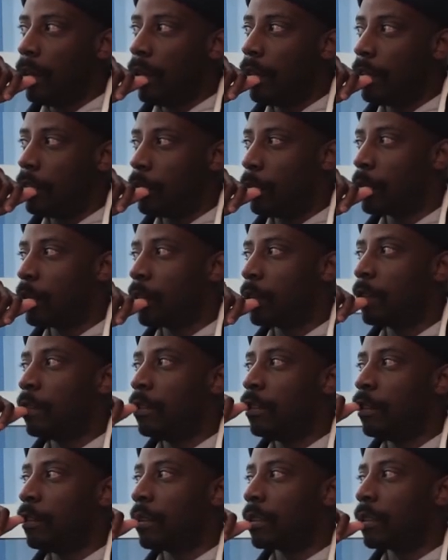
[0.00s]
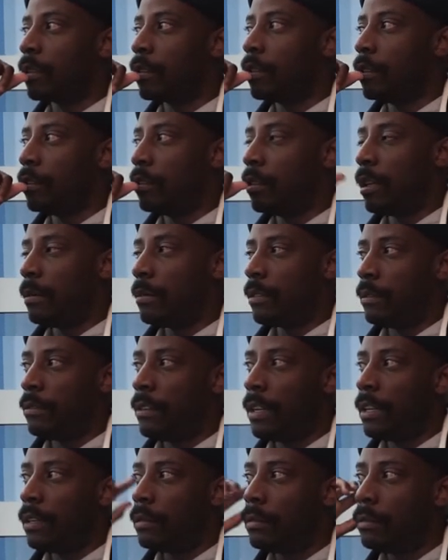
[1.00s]
it's also sort of like a good time to
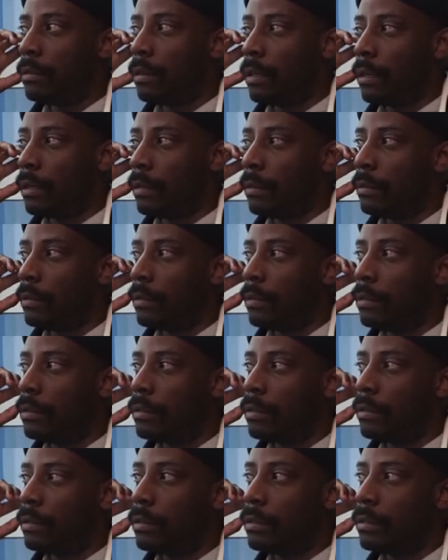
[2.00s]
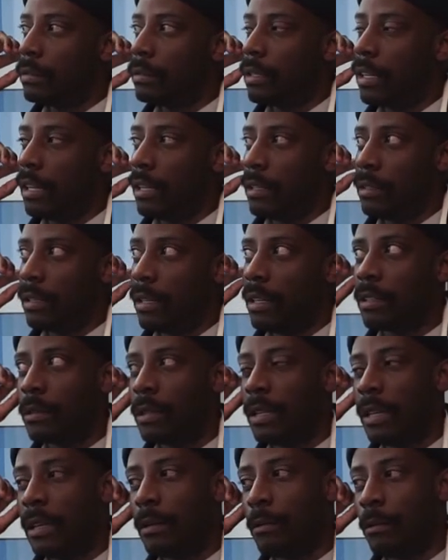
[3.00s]
fail, and like,
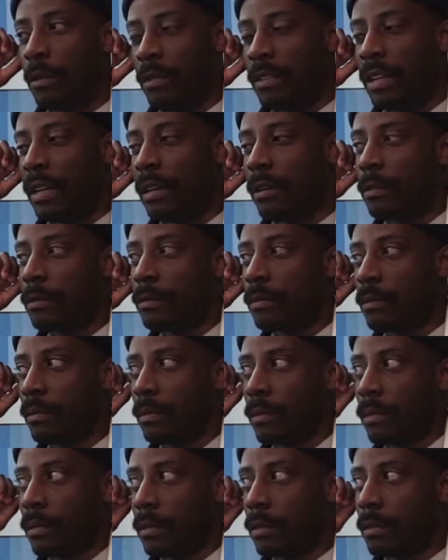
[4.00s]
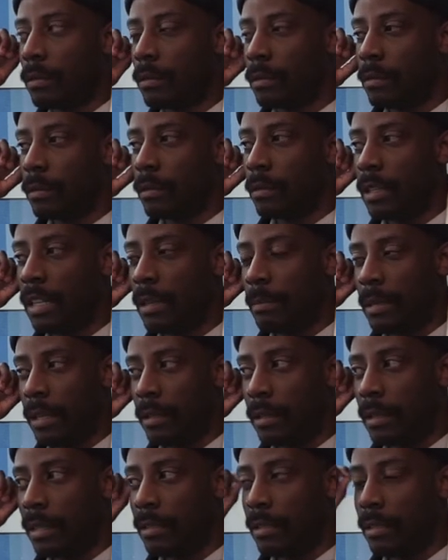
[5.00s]
yeah, without it
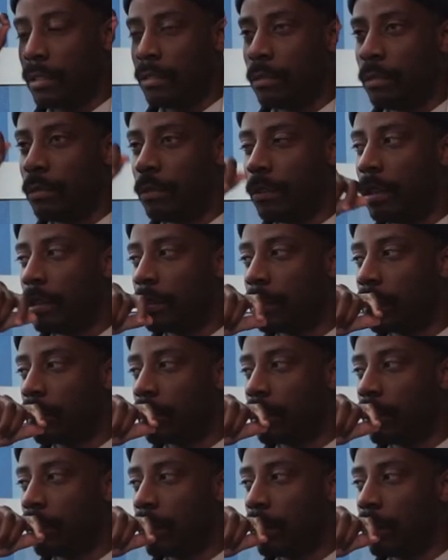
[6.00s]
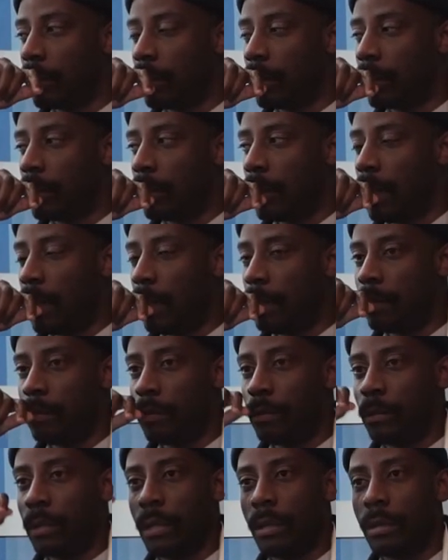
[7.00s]
being like this sort of like end of
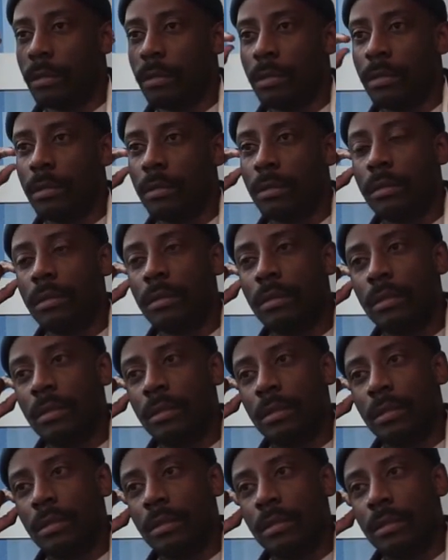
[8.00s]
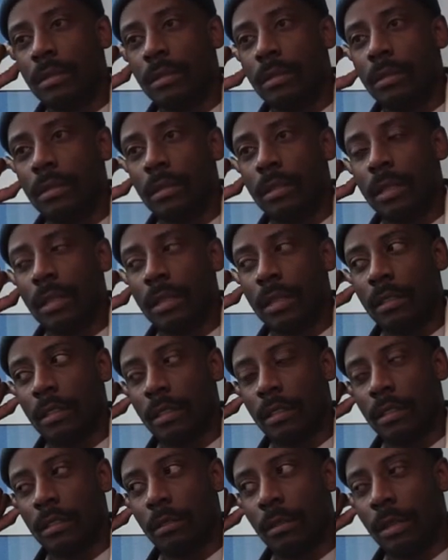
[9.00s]
the world. and that's
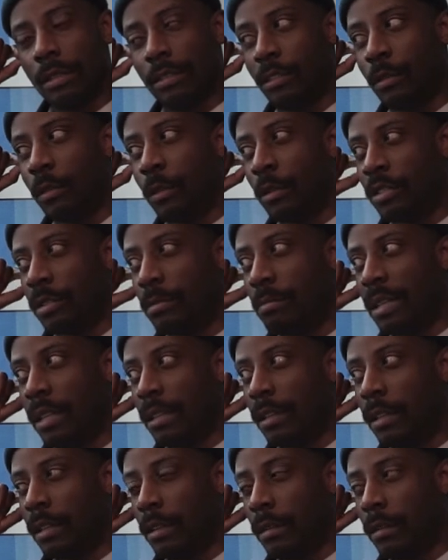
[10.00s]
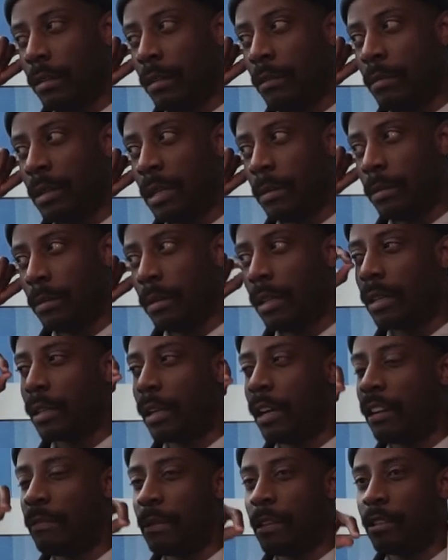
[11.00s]
kind of cool. And you also meet a lot of people. Like,
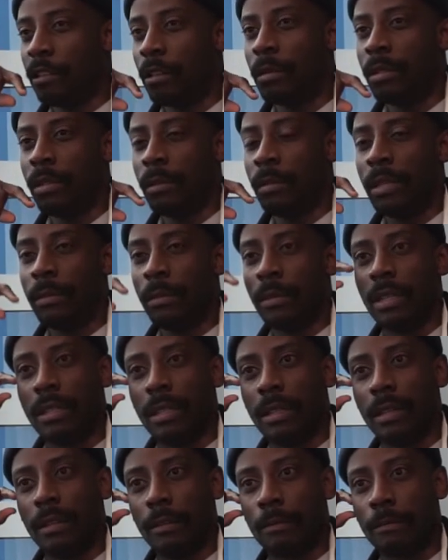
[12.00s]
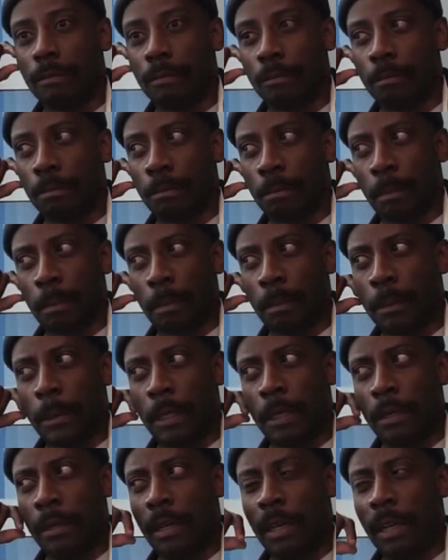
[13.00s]
I've met so many people here
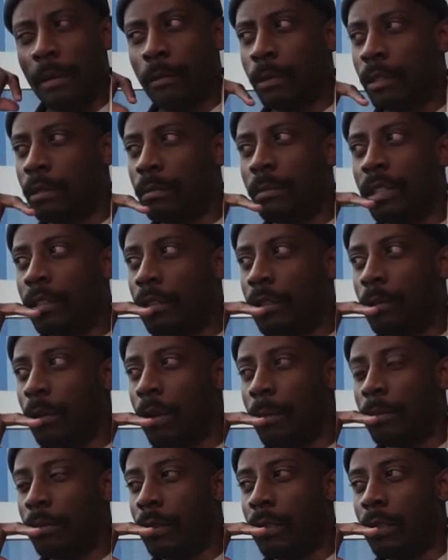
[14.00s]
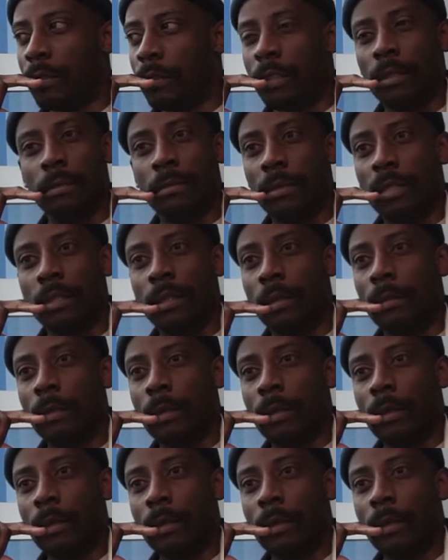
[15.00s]
that I wouldn't be doing what I'm doing if I didn't meet them.